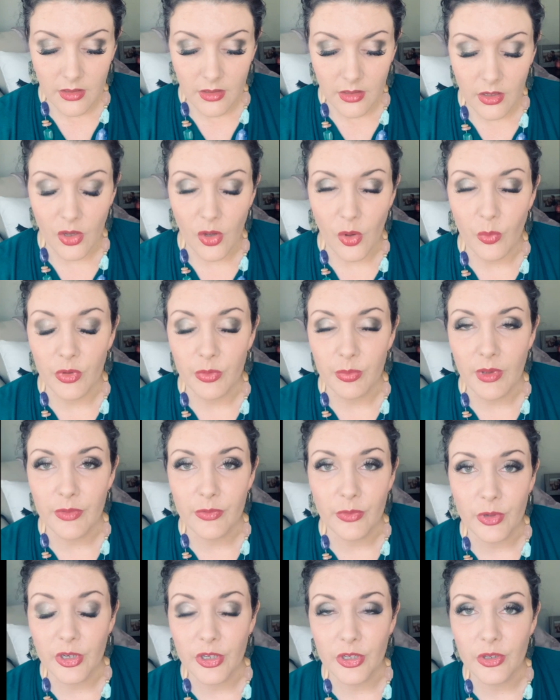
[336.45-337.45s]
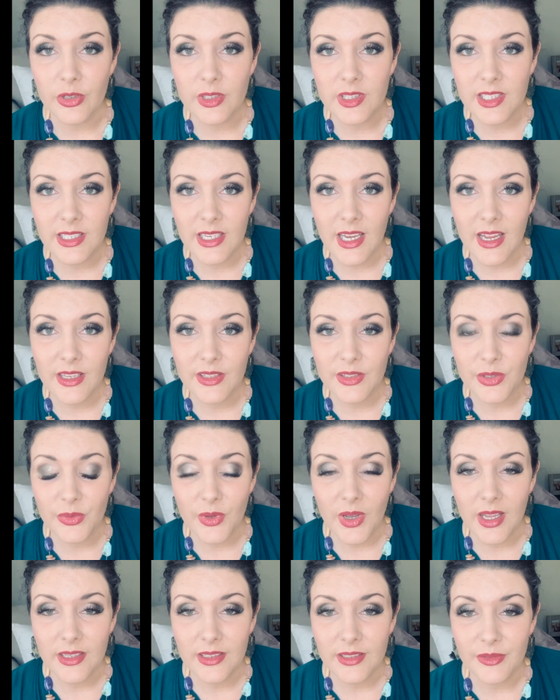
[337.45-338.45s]
home with my 4-year-old today, so
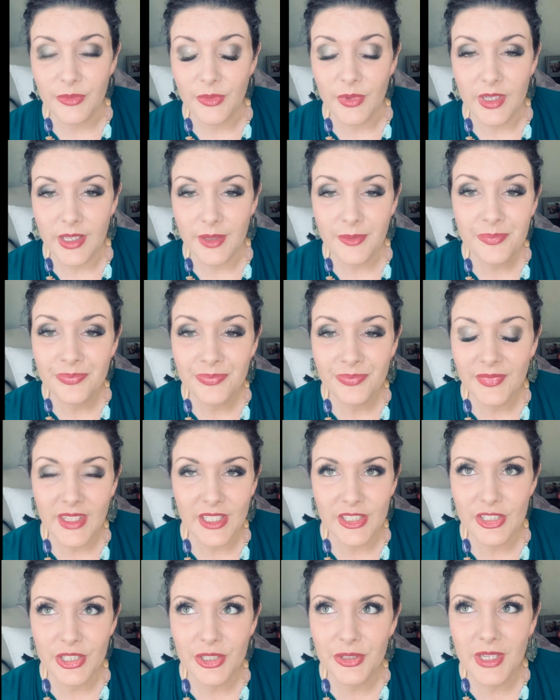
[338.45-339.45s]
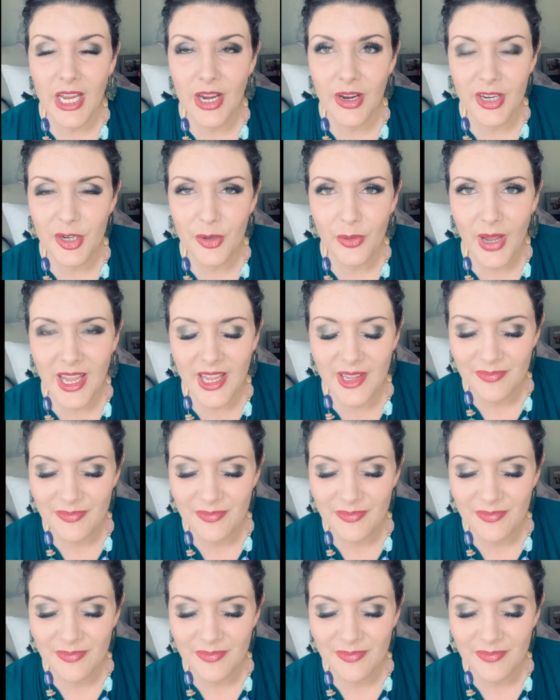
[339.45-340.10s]
I didn't want to get too carried away